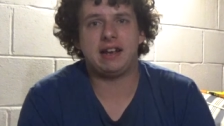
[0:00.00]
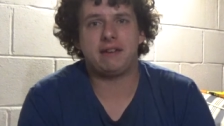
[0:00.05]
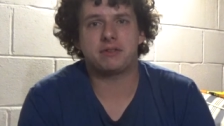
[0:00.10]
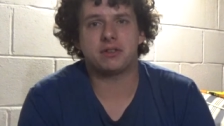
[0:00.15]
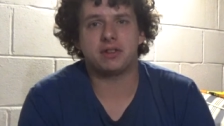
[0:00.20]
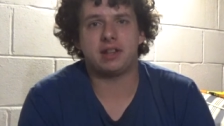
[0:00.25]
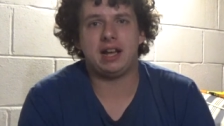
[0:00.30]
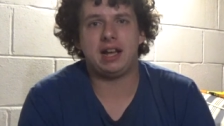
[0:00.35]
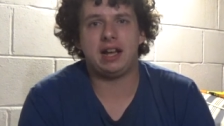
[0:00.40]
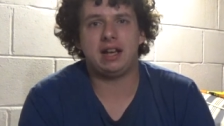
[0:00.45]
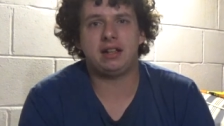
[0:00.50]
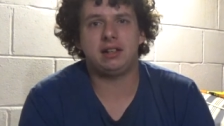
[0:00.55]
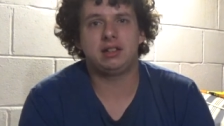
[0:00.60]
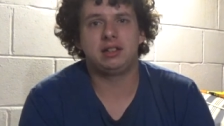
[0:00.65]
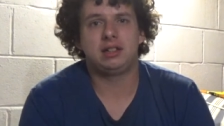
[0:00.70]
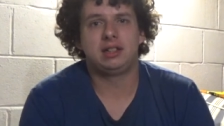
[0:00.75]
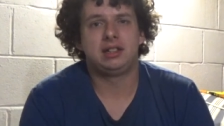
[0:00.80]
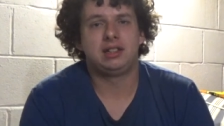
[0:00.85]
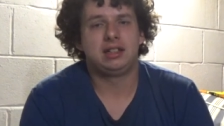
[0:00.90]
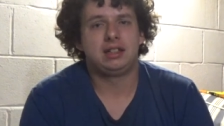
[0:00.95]
after that.
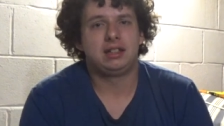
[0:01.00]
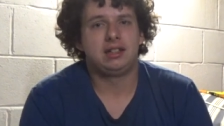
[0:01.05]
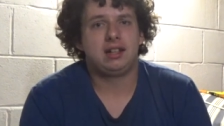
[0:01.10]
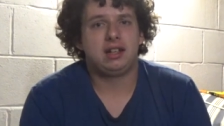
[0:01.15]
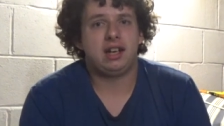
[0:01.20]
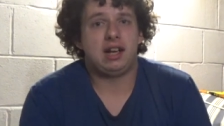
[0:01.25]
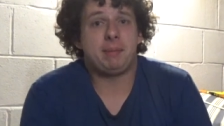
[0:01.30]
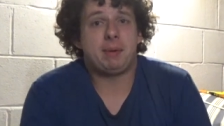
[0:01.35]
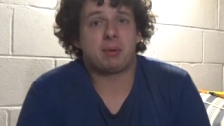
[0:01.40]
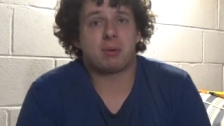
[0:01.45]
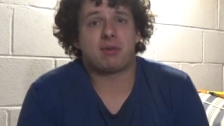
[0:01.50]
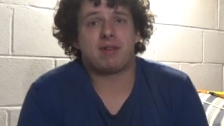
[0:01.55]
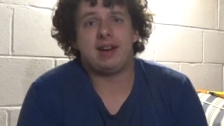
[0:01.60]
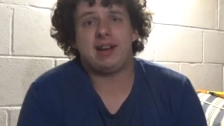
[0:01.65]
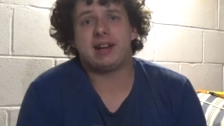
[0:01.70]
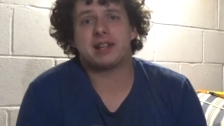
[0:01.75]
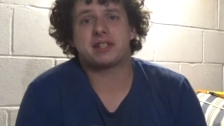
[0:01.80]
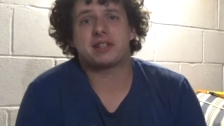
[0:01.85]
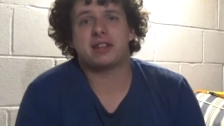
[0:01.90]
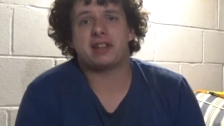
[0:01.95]
I mean, we're right
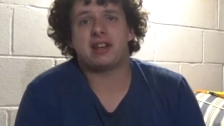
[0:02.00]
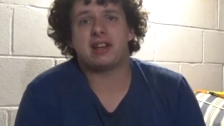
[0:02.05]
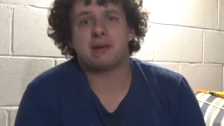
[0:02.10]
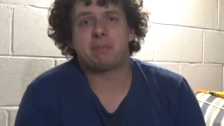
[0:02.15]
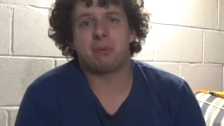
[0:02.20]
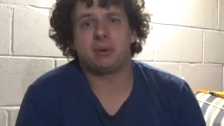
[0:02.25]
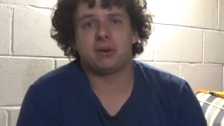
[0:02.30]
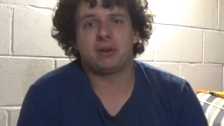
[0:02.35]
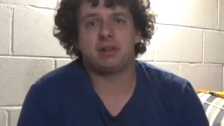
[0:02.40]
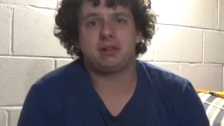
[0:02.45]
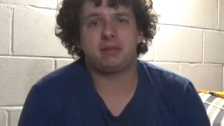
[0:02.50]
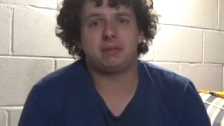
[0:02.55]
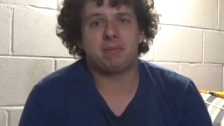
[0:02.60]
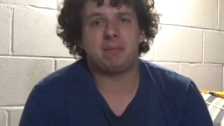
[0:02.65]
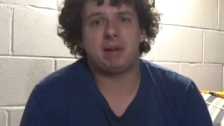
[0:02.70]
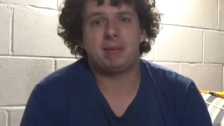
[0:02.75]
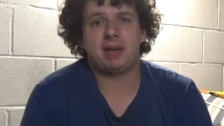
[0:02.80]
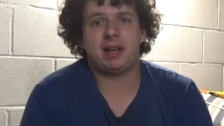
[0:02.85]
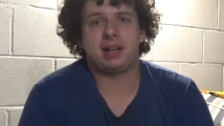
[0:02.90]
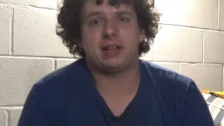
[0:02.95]
next to the airport.
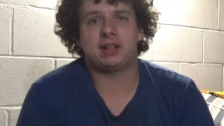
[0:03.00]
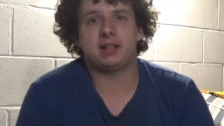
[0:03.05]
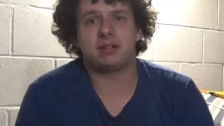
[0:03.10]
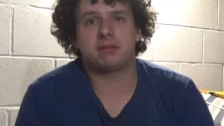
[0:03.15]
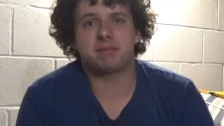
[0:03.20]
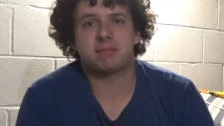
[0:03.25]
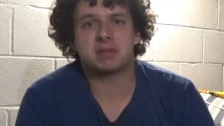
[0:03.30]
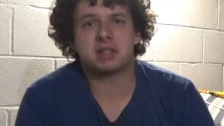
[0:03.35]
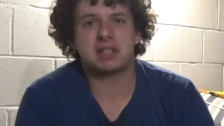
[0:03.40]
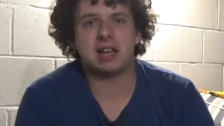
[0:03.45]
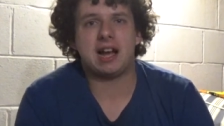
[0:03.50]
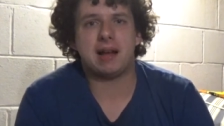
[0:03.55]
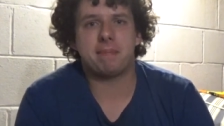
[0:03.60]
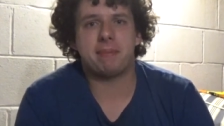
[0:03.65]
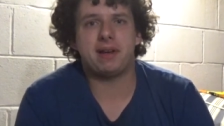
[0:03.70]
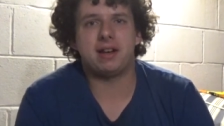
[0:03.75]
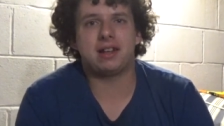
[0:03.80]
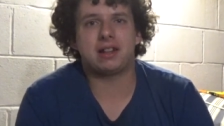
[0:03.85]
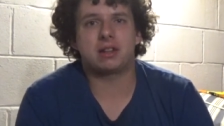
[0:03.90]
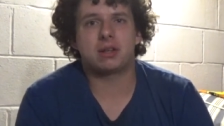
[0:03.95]
Maybe I could stop
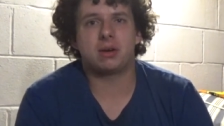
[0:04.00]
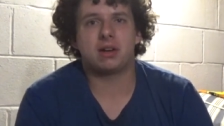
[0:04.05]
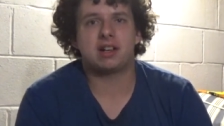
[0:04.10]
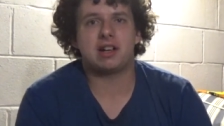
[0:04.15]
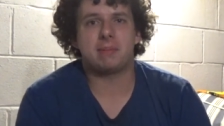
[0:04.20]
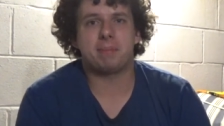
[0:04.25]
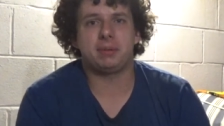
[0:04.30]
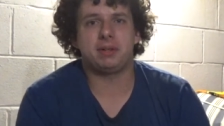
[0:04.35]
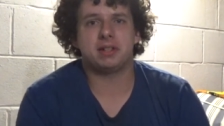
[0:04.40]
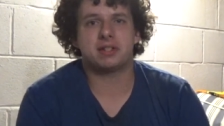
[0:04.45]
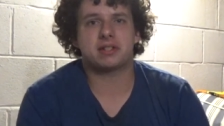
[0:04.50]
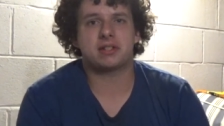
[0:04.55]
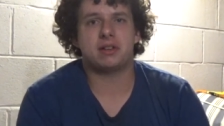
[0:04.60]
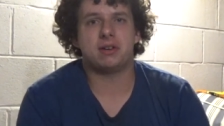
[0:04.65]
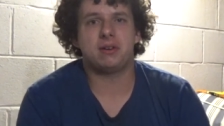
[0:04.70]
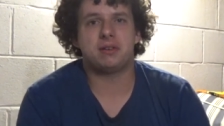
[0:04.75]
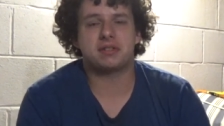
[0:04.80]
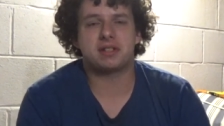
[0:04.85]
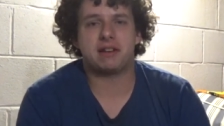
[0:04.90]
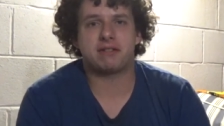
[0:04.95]
in and throw a couple of
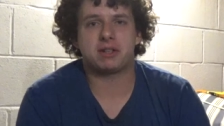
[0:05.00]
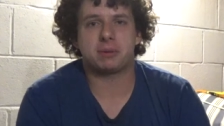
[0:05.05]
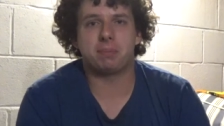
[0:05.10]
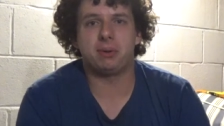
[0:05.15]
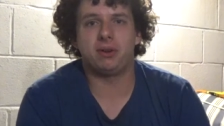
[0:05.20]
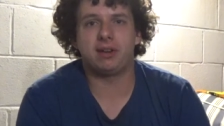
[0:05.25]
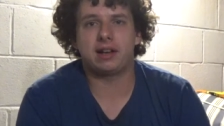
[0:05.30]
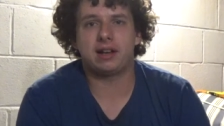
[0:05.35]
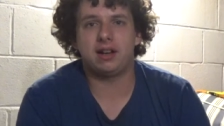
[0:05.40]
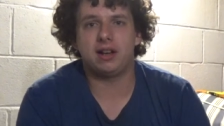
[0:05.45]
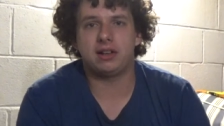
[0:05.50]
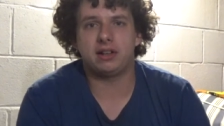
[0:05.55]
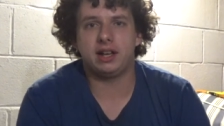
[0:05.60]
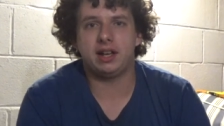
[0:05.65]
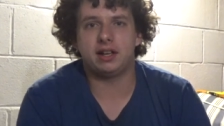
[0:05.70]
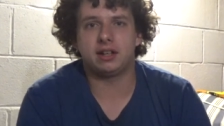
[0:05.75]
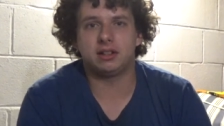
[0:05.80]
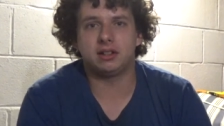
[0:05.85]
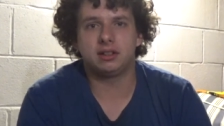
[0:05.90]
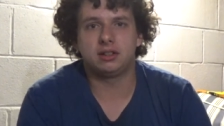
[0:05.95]
stones after pulling an
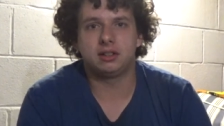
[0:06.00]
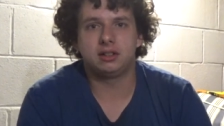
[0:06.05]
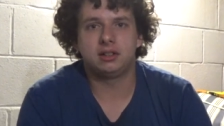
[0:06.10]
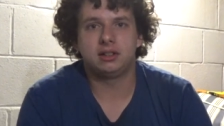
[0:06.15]
all-nighter.